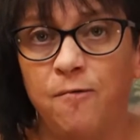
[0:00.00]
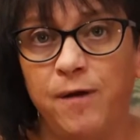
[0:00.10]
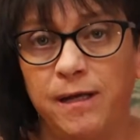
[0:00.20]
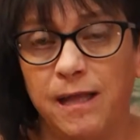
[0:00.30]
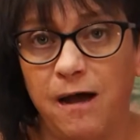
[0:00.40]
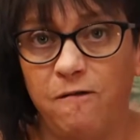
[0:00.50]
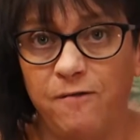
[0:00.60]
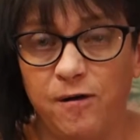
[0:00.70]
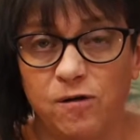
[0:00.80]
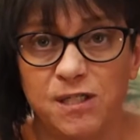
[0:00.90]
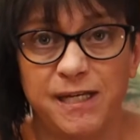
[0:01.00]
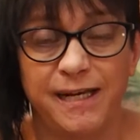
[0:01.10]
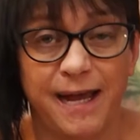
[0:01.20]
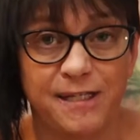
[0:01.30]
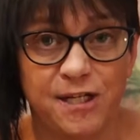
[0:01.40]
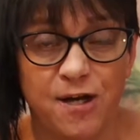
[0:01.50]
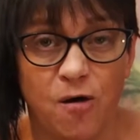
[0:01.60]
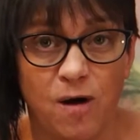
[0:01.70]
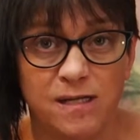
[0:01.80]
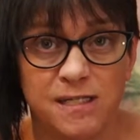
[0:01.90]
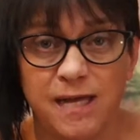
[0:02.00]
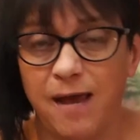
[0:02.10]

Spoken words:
we allow viewers to get to know us,